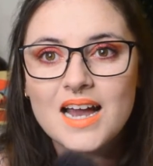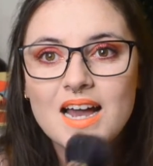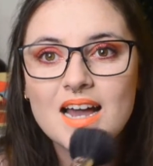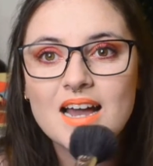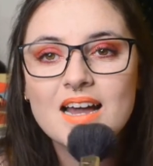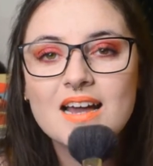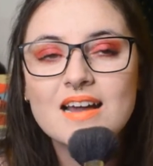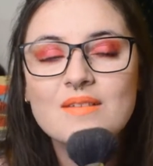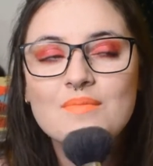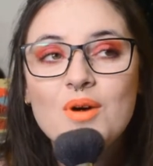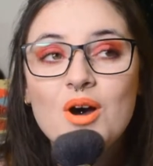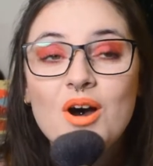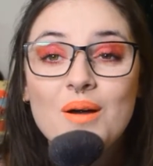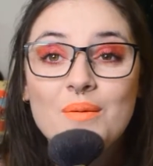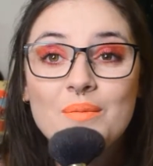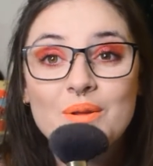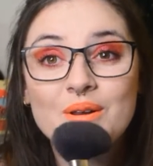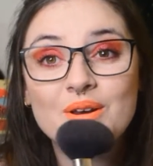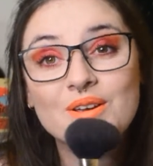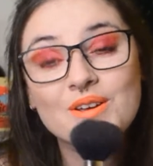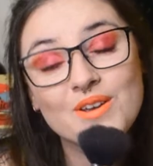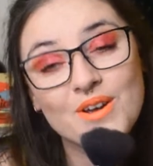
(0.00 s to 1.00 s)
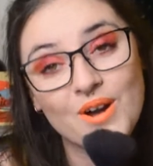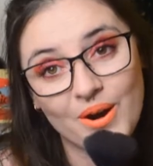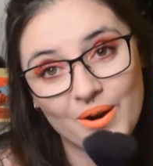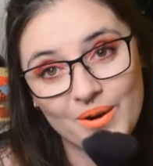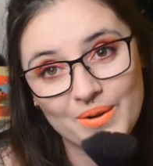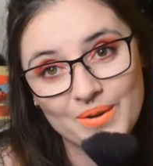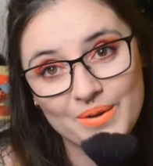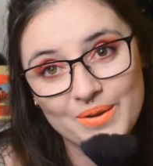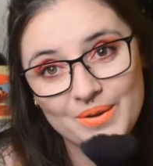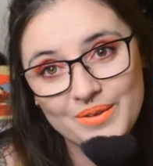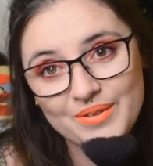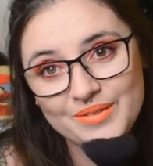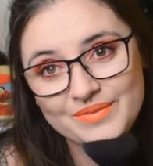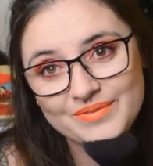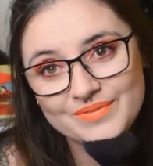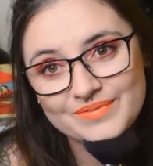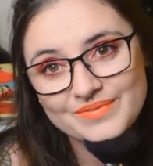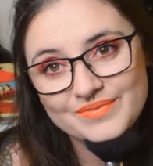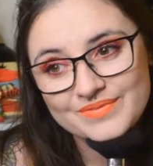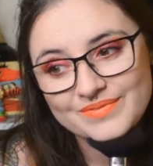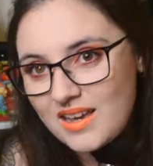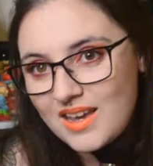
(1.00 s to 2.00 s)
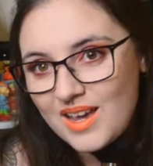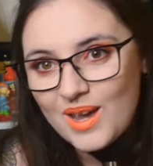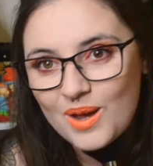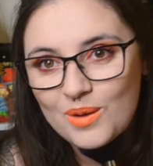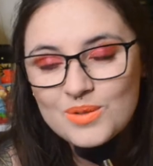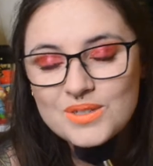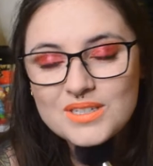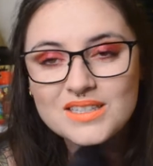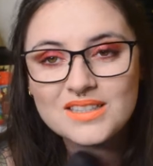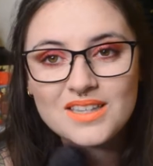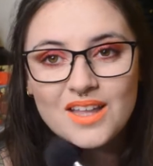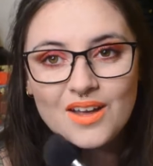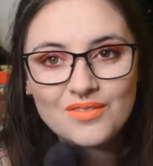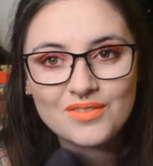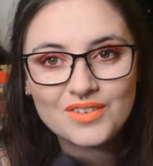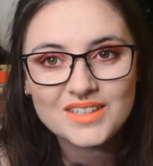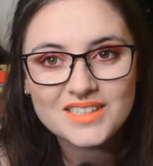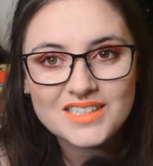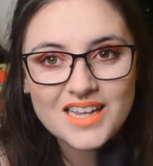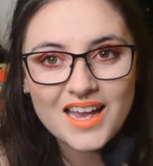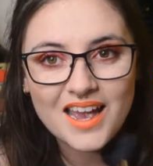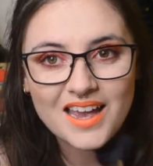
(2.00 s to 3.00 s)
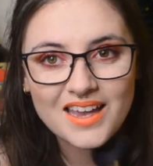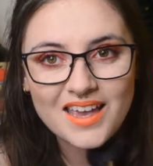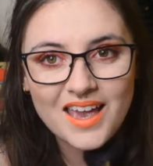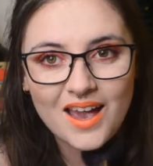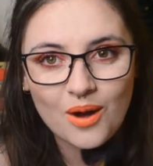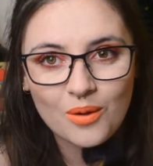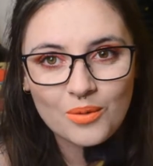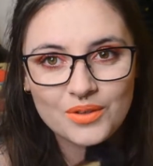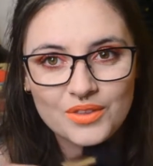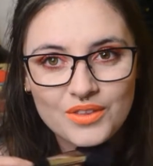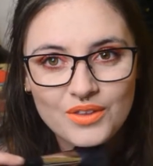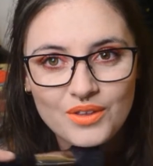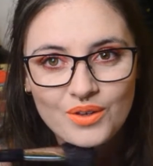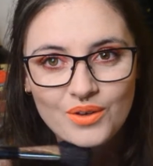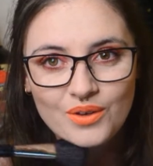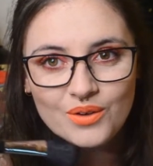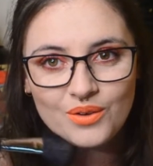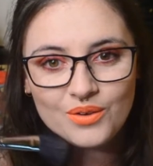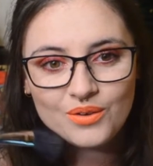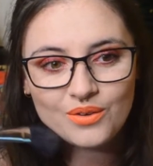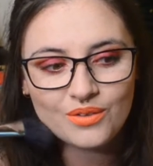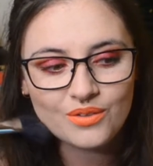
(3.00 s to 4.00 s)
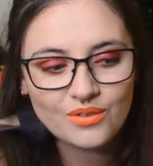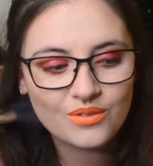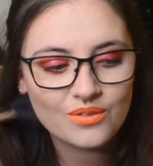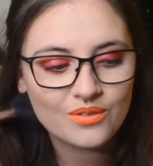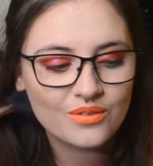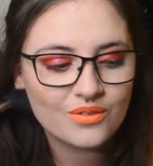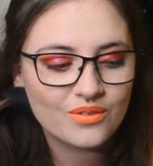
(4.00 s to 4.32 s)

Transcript: I'm gonna go. It was lovely to hang out with you.